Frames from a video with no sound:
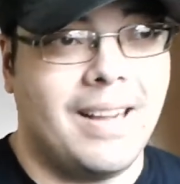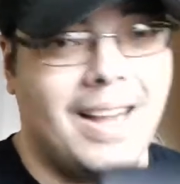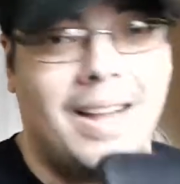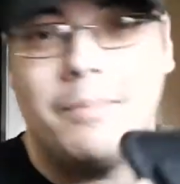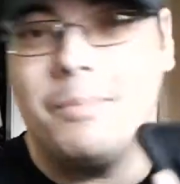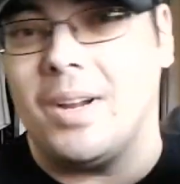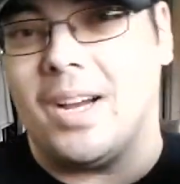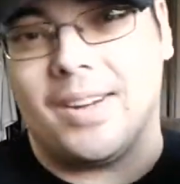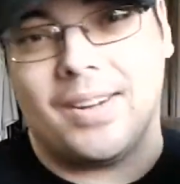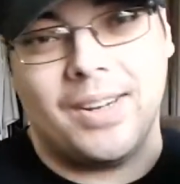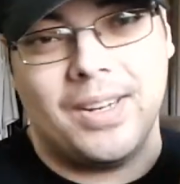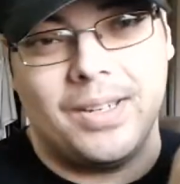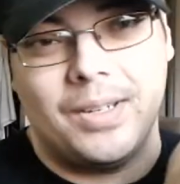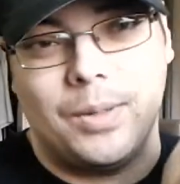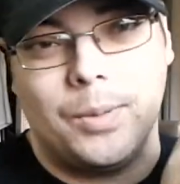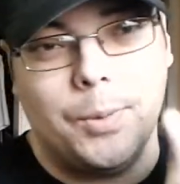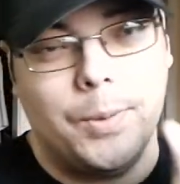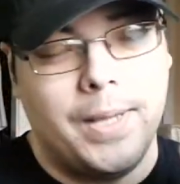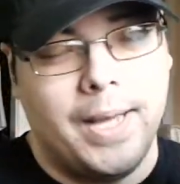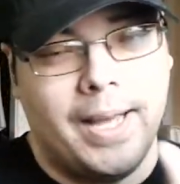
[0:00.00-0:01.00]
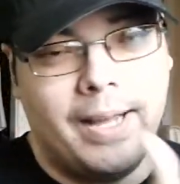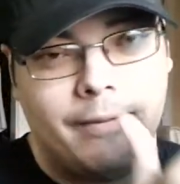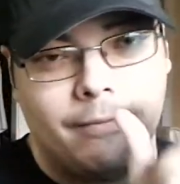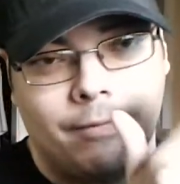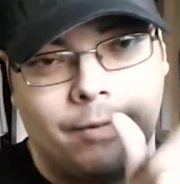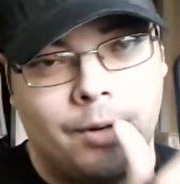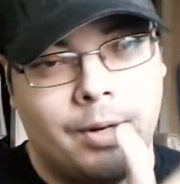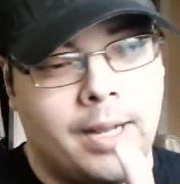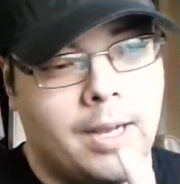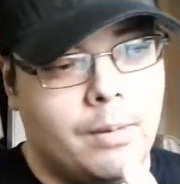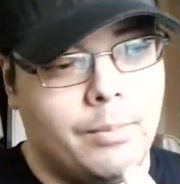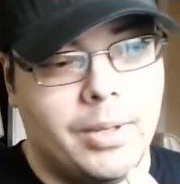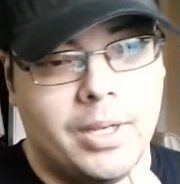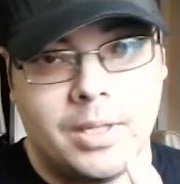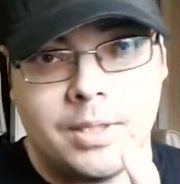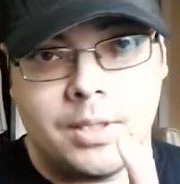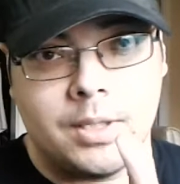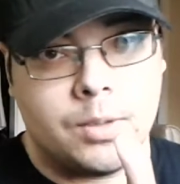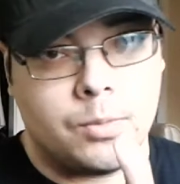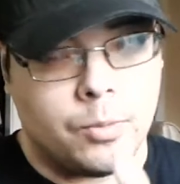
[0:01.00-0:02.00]
I'm not going to do that for now
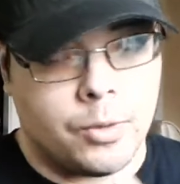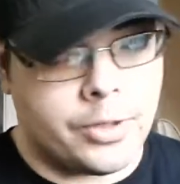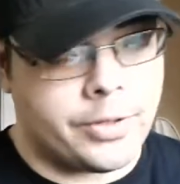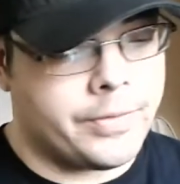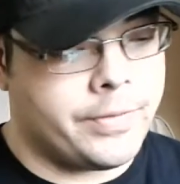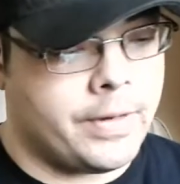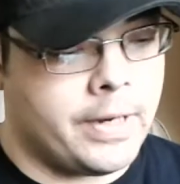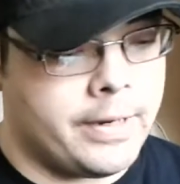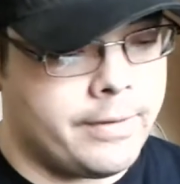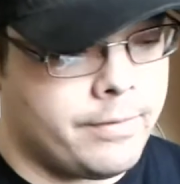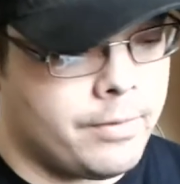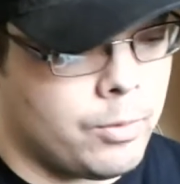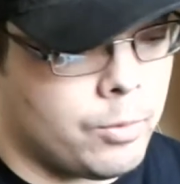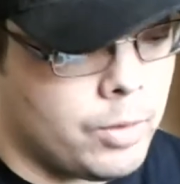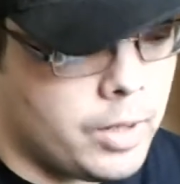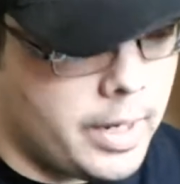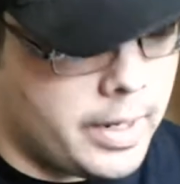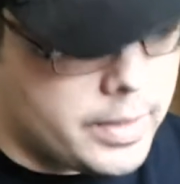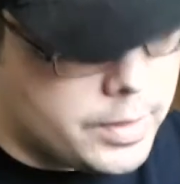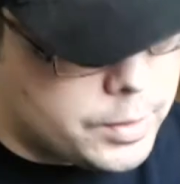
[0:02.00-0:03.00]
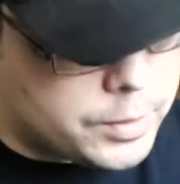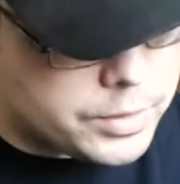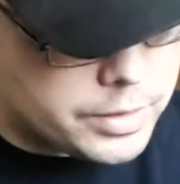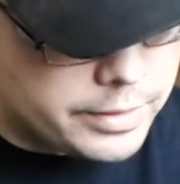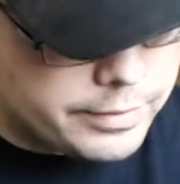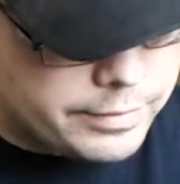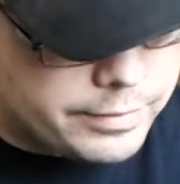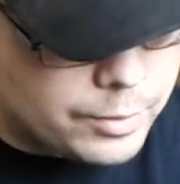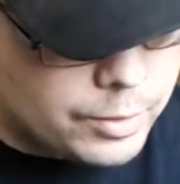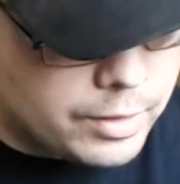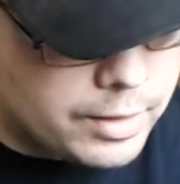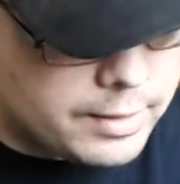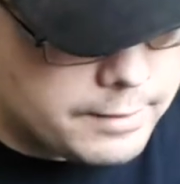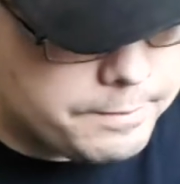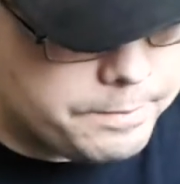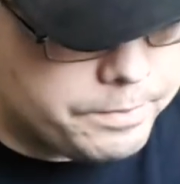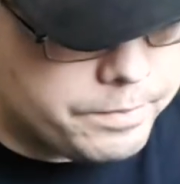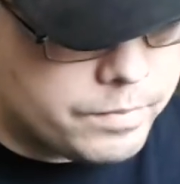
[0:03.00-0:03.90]
because this works fine for what I use it for.